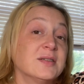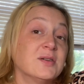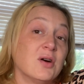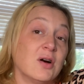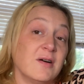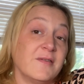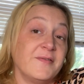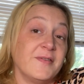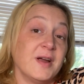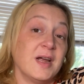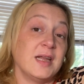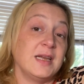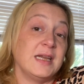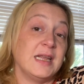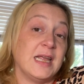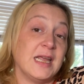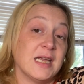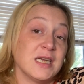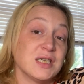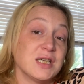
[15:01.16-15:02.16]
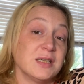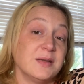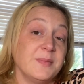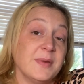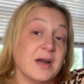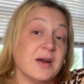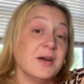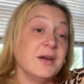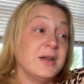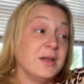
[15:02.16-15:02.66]
girlfriend, Angela
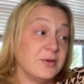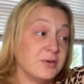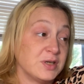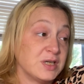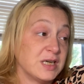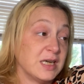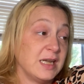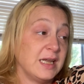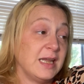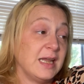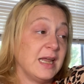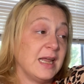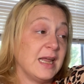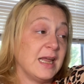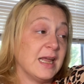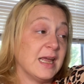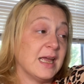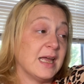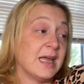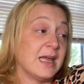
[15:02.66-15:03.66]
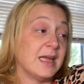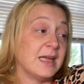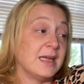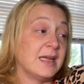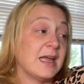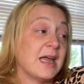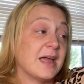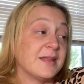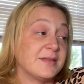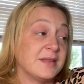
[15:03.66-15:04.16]
Marinucci, at,
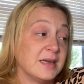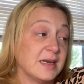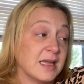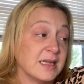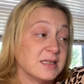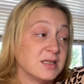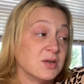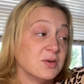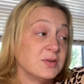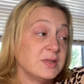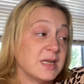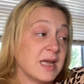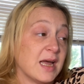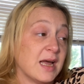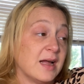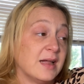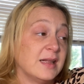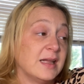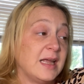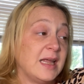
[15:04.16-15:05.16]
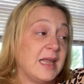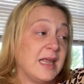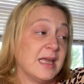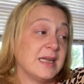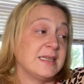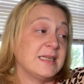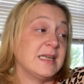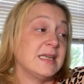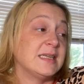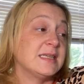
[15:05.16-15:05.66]
at the Knights Hotel
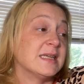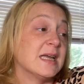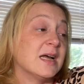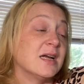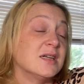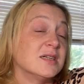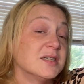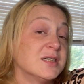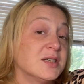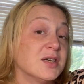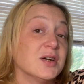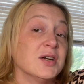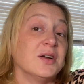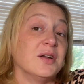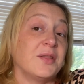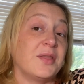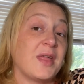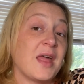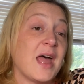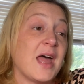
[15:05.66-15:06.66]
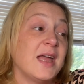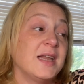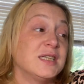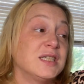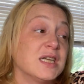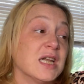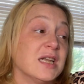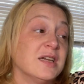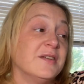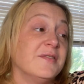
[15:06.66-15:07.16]
and he tells her that
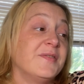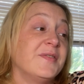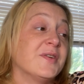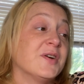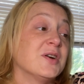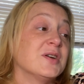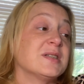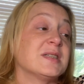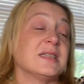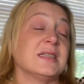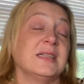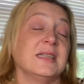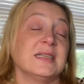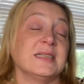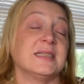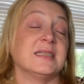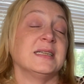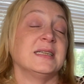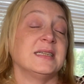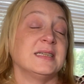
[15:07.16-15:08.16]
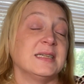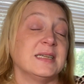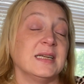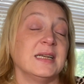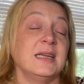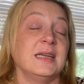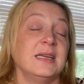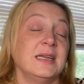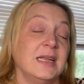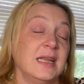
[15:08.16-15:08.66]
Jennifer
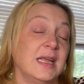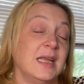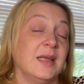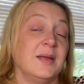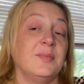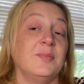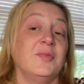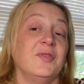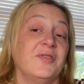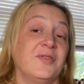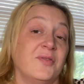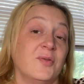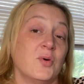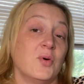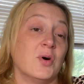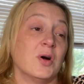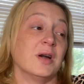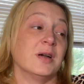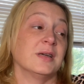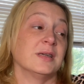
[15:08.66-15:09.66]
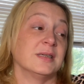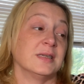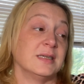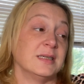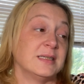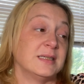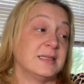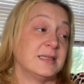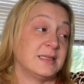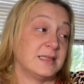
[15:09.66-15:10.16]
solicited him for
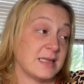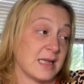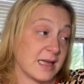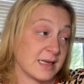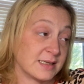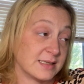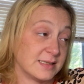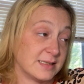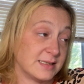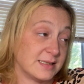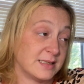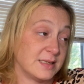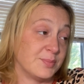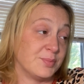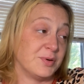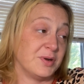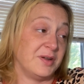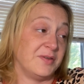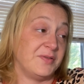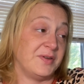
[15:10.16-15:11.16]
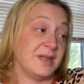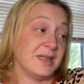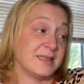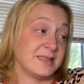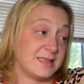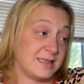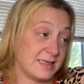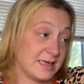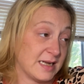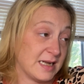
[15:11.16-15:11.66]
sex the
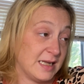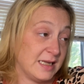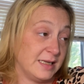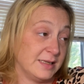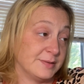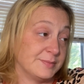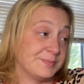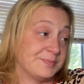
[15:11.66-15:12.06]
previous night.